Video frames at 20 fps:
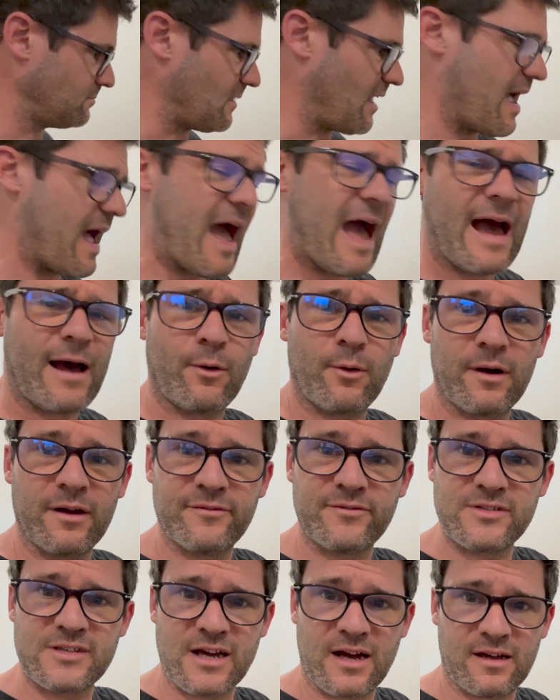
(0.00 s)
how
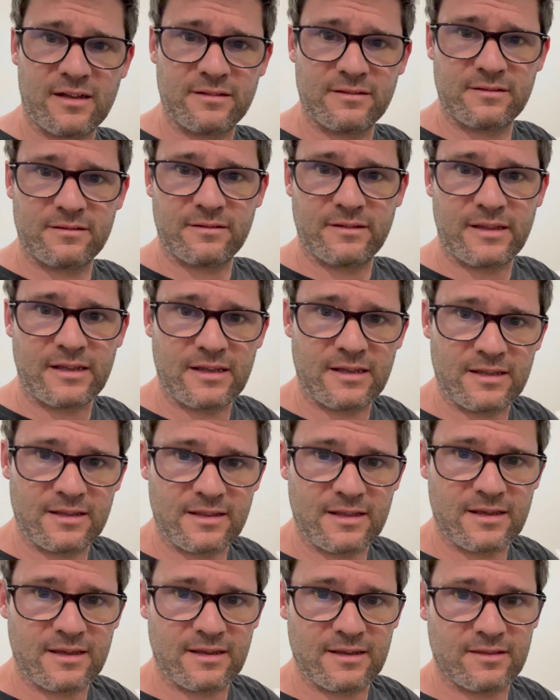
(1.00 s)
I've done the,
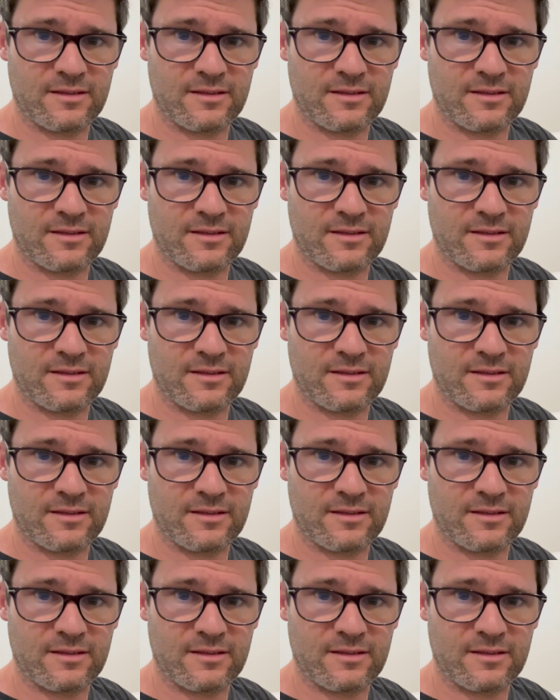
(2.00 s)
the,